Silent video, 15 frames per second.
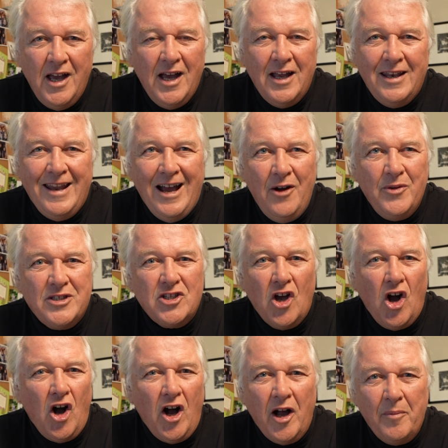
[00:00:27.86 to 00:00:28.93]
Now it's a
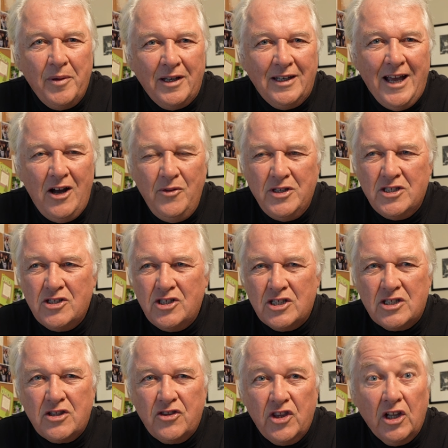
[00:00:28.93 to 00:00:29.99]
hobby. Now it's
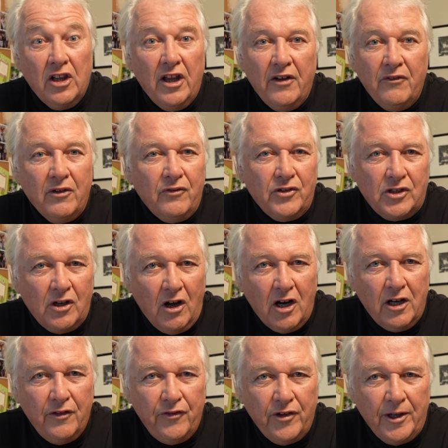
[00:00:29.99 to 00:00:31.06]
just the love of
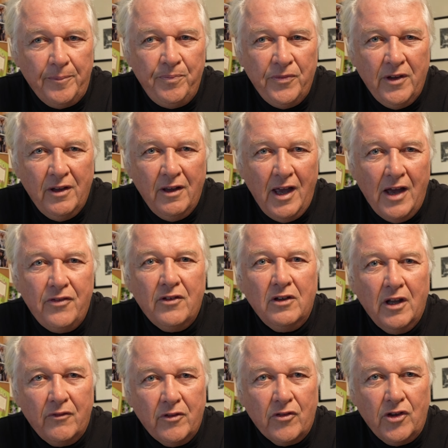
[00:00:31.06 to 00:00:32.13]
photography and the
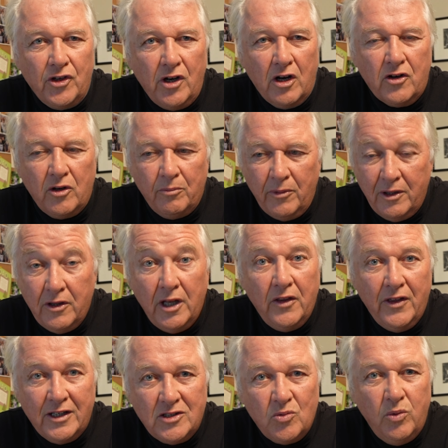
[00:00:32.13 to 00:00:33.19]
love of the darkroom.
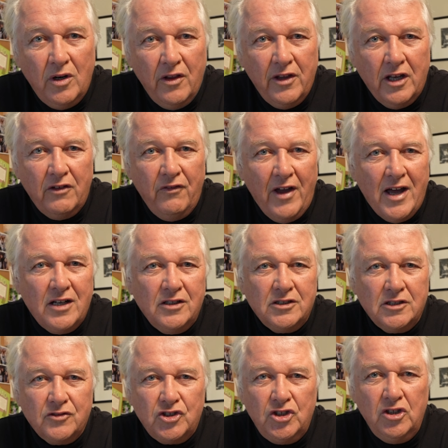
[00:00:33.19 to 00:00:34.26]
That's one of the advantages
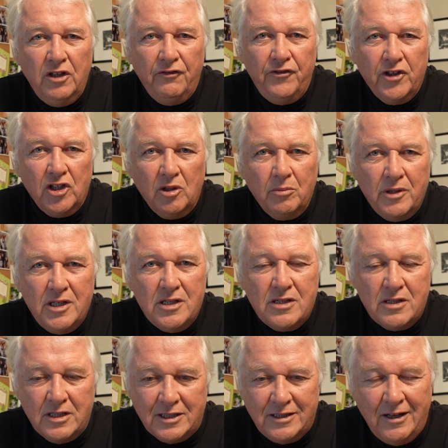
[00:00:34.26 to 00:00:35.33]
of shooting film,
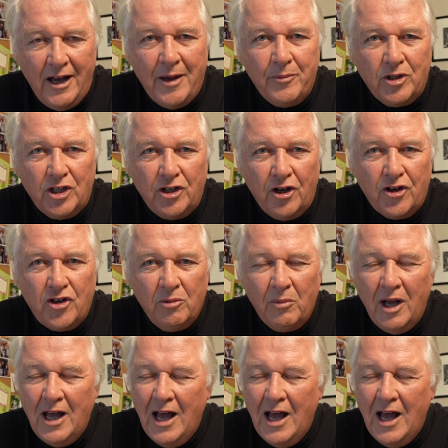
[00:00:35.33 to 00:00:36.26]
is the time in the darkroom.